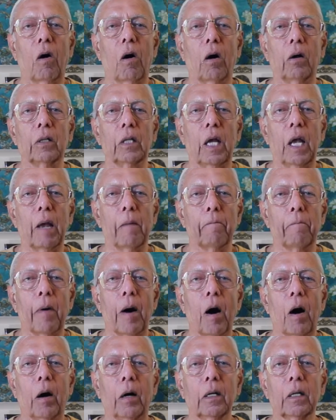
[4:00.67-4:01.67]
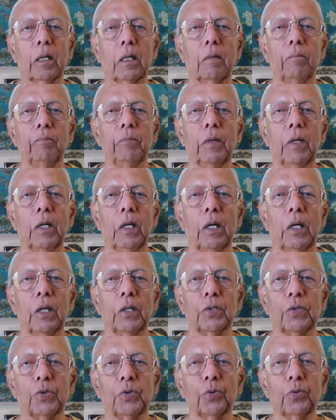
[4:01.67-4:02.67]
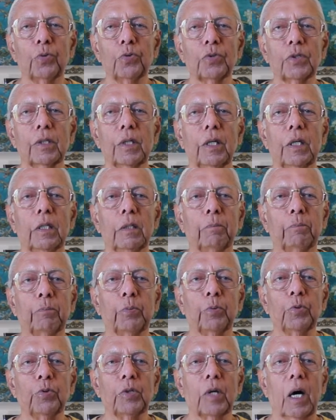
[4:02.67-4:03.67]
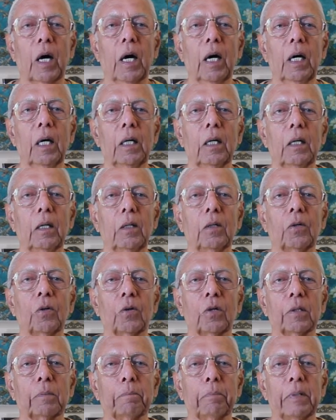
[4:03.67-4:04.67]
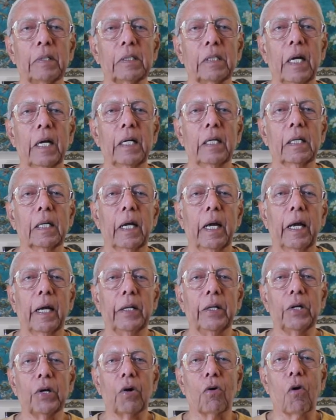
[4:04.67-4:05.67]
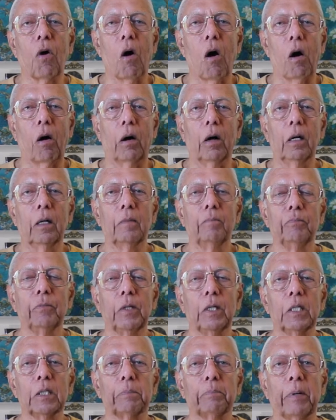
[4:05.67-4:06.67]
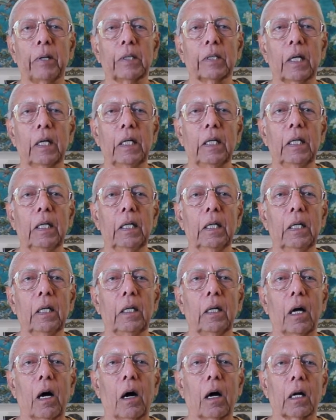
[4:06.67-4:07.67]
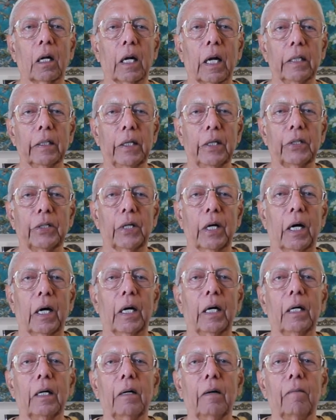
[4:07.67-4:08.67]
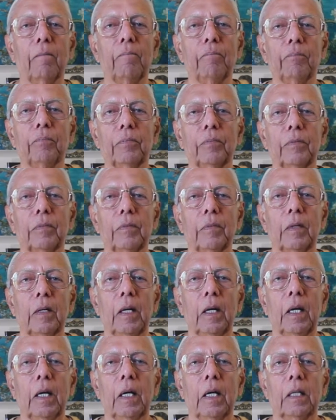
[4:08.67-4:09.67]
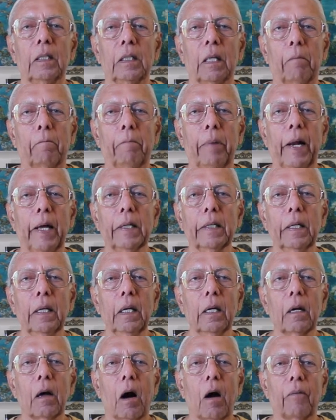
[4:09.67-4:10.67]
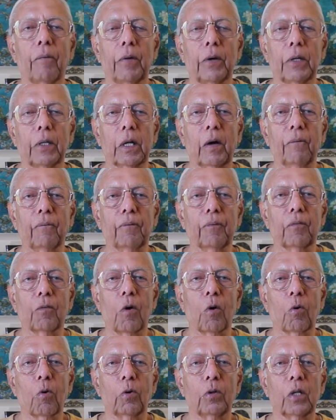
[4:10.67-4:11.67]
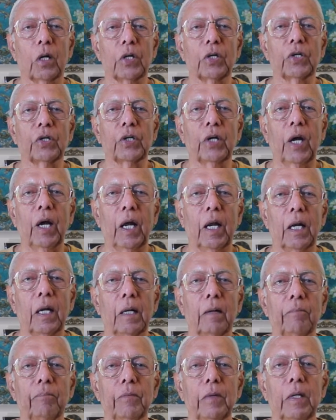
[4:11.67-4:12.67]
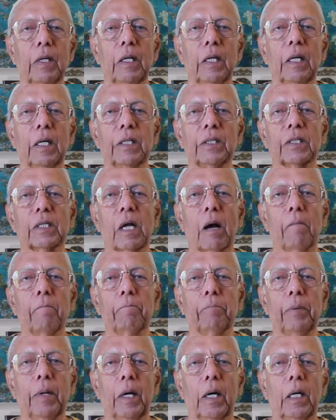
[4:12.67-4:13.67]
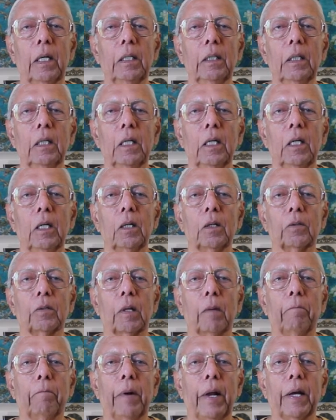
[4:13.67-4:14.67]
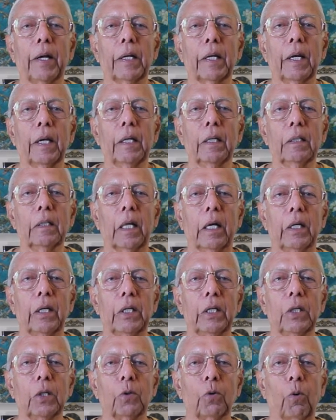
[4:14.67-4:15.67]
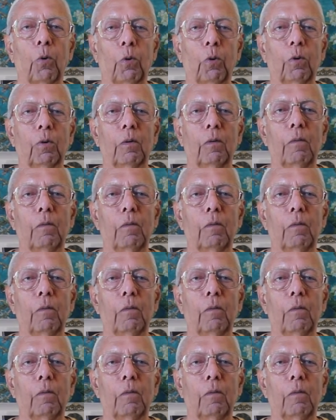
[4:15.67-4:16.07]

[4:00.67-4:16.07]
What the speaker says: on a pot, is used in puja to represent any god, especially Lord Ganesha. The breaking of a tough coconut shell is compared to the breaking the ego.